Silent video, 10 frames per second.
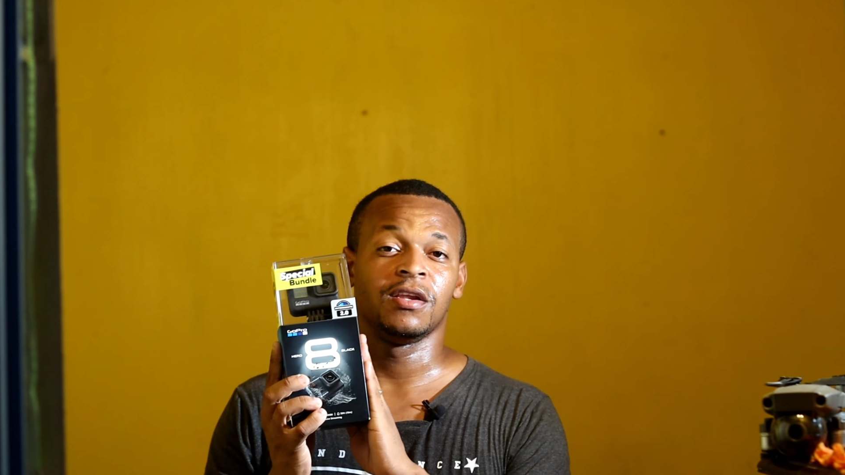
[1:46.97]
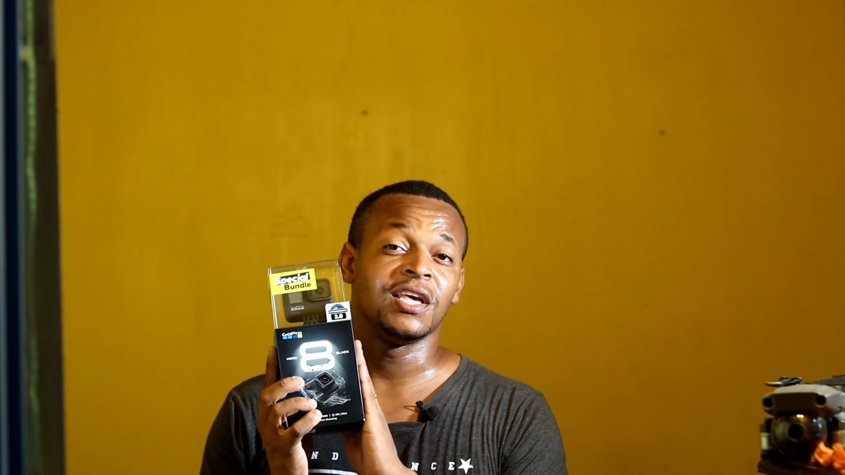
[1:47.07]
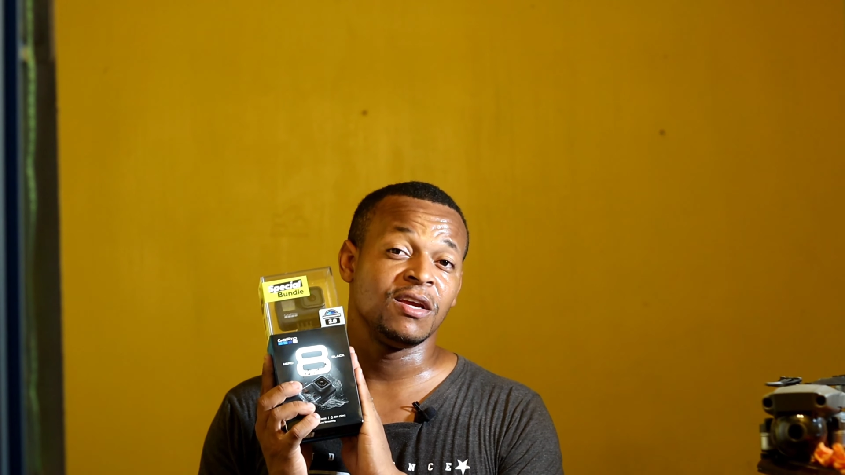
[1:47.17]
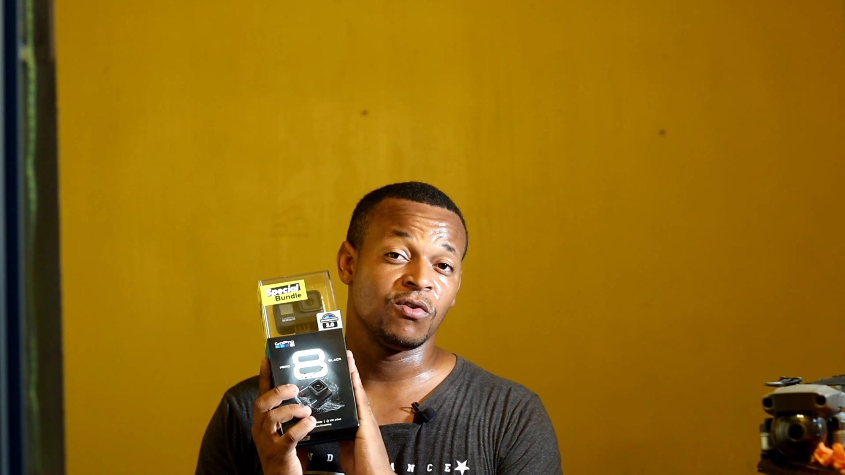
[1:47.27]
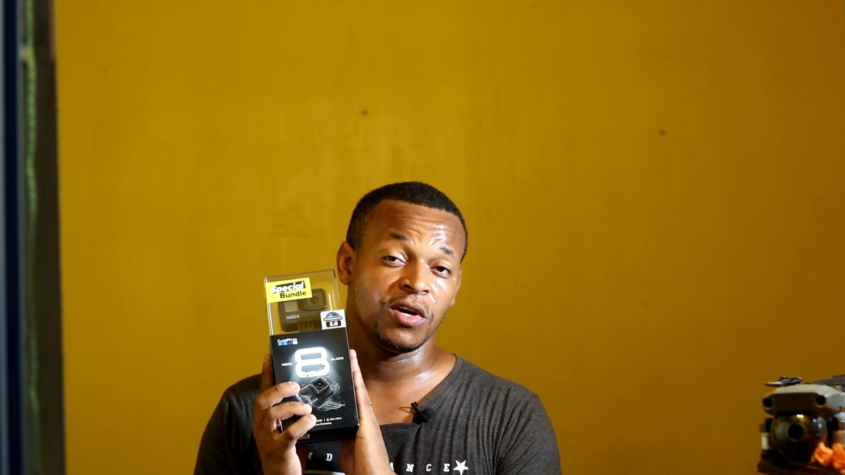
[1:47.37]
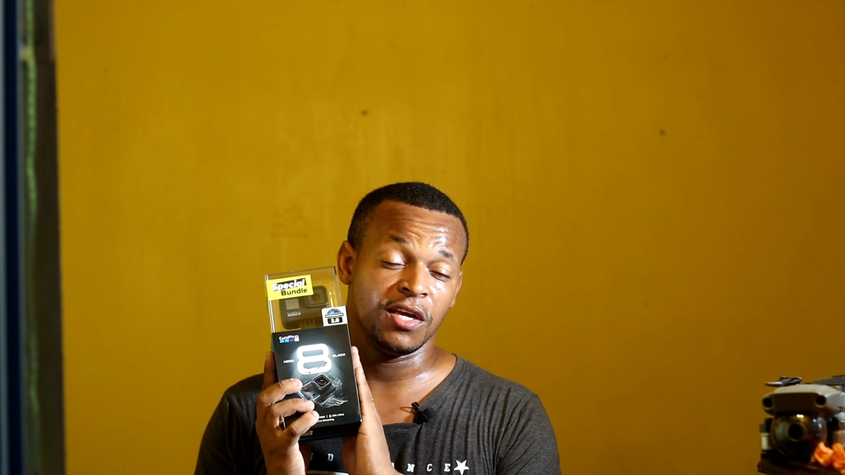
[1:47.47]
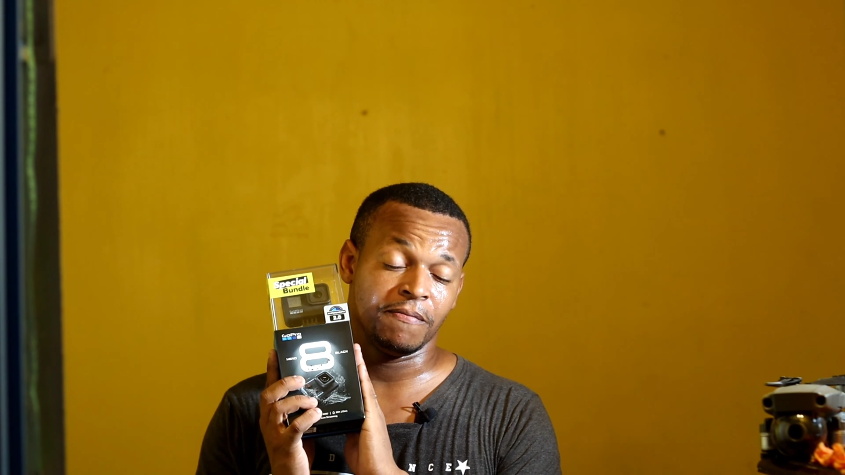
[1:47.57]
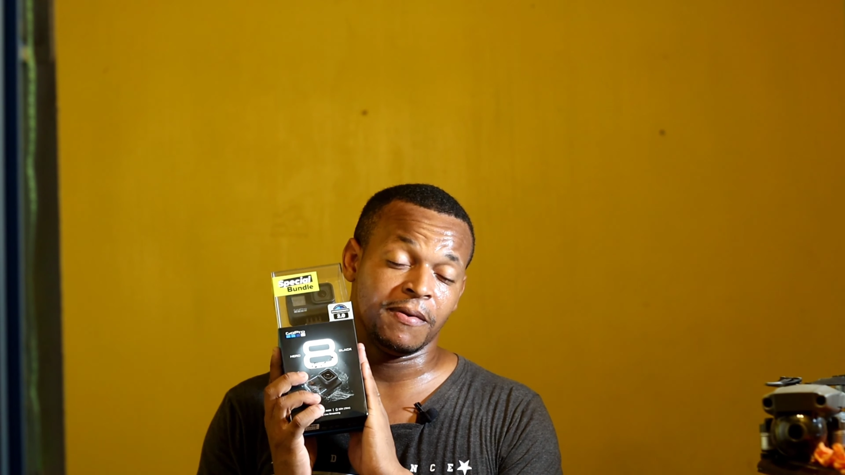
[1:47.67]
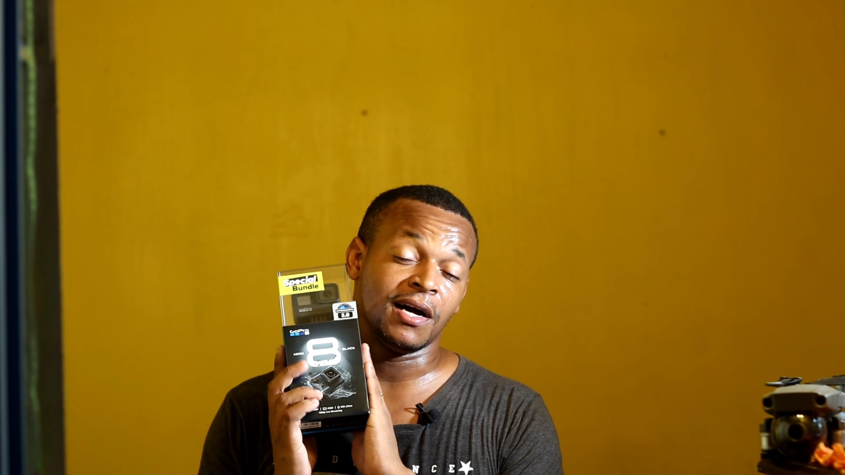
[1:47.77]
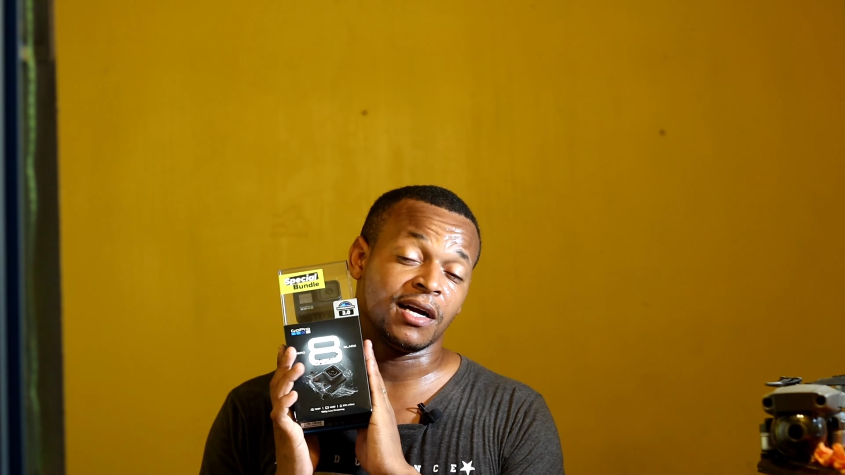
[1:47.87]
the Hero
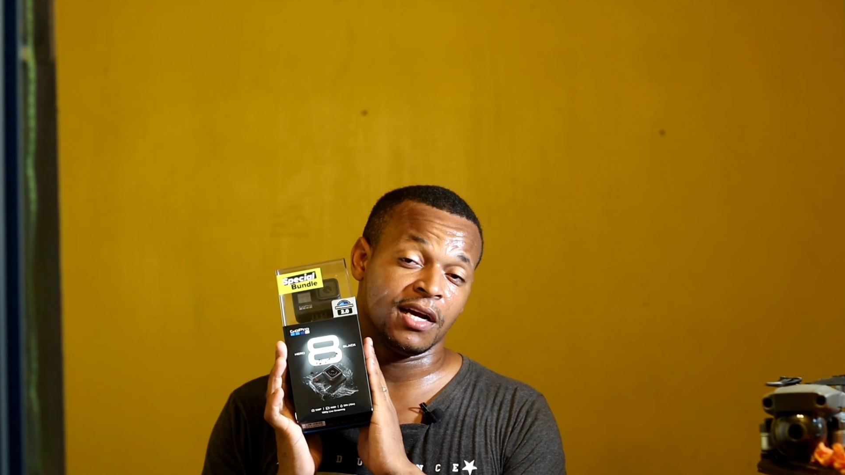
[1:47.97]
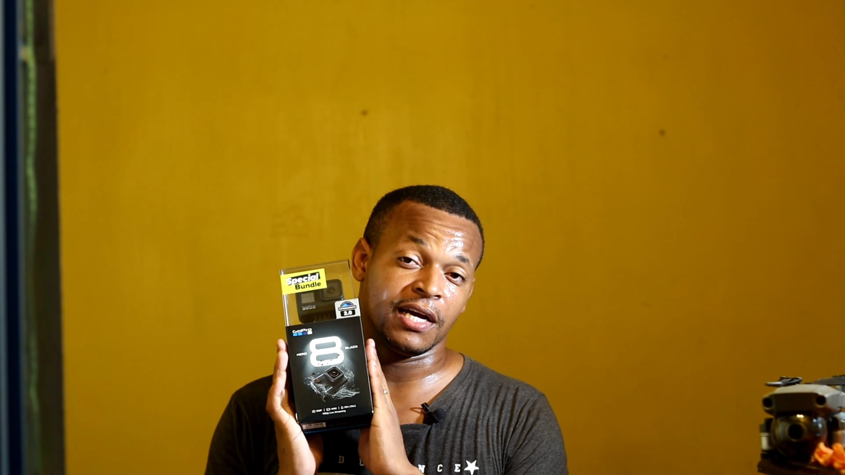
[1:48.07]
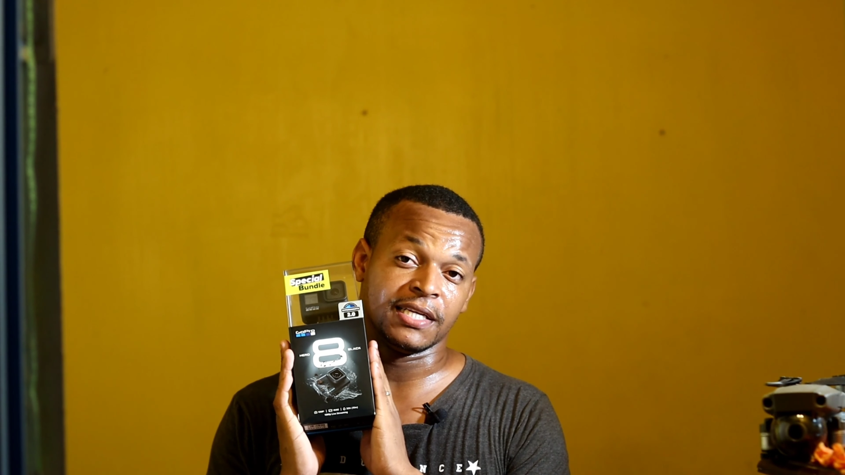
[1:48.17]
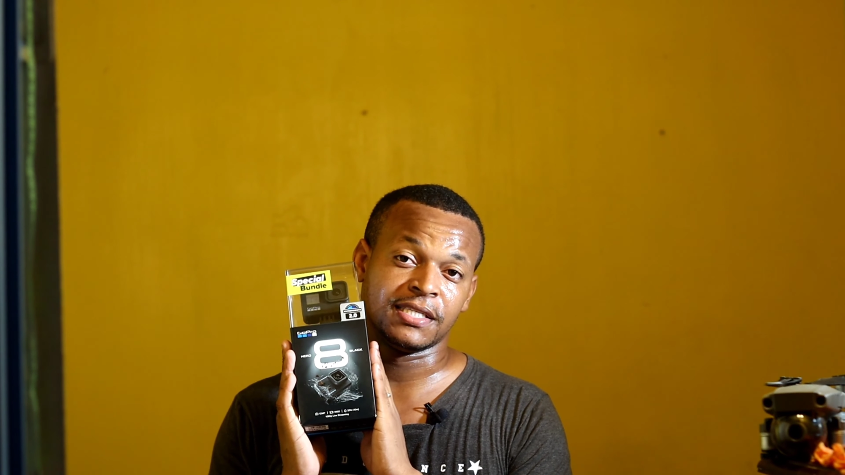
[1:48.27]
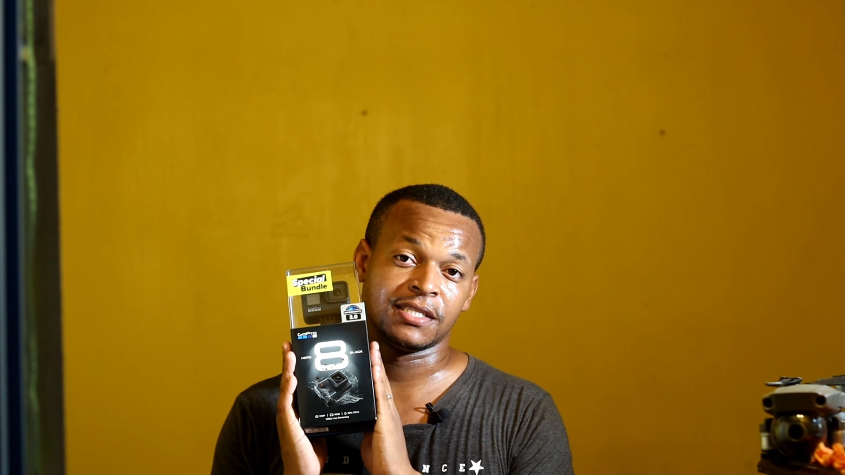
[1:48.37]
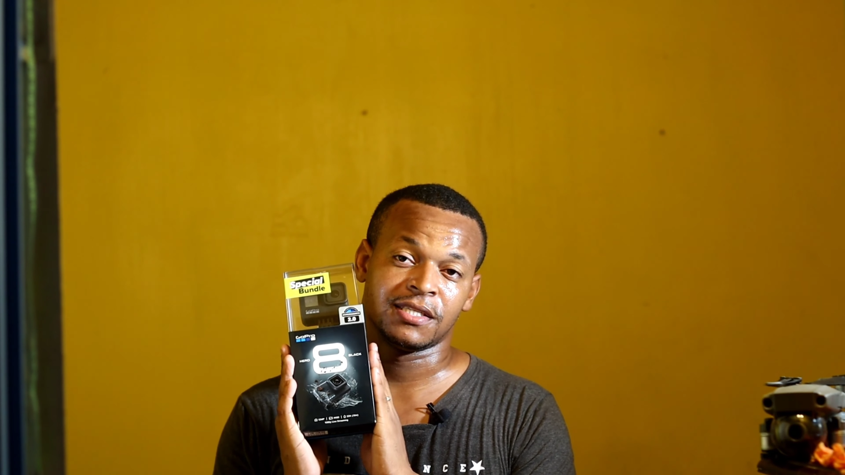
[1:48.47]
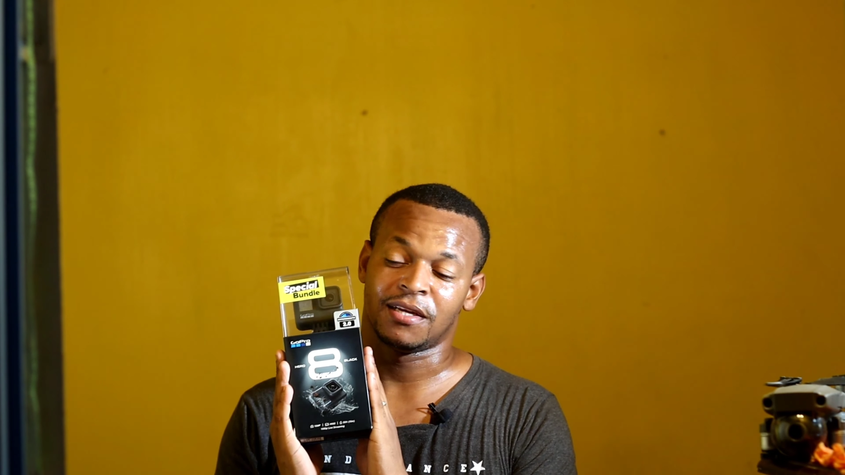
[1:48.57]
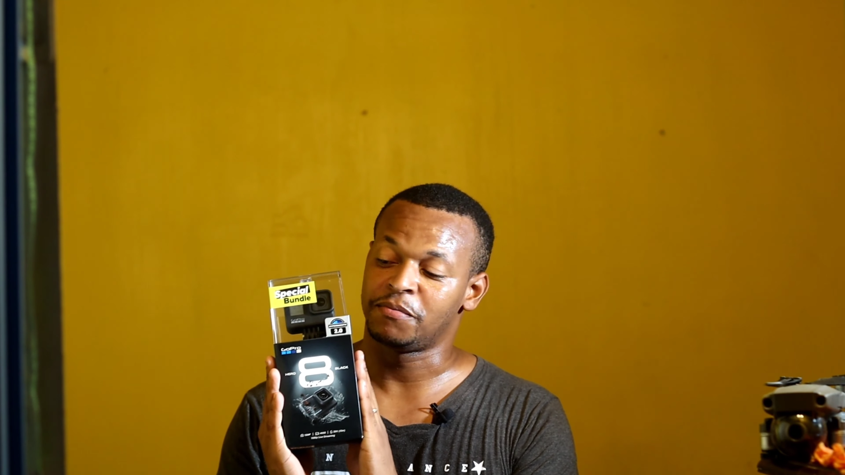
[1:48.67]
8 Black, guys.